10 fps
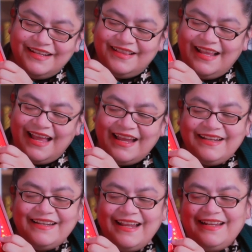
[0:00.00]

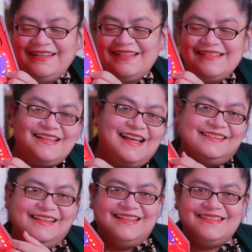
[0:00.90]
nine ladies
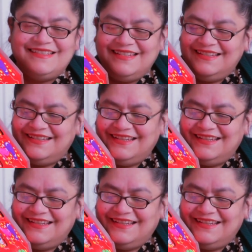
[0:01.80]
at dancing